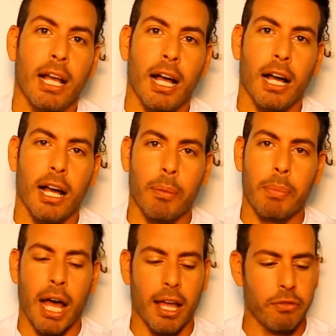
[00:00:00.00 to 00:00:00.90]

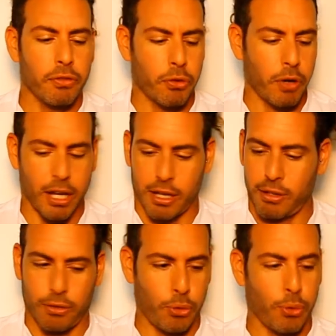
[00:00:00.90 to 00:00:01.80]
I have
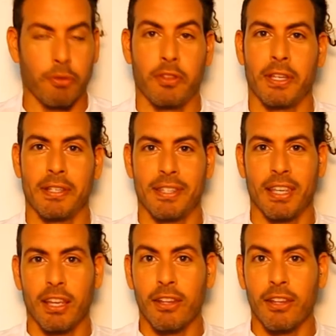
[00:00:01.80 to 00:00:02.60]
created two of these.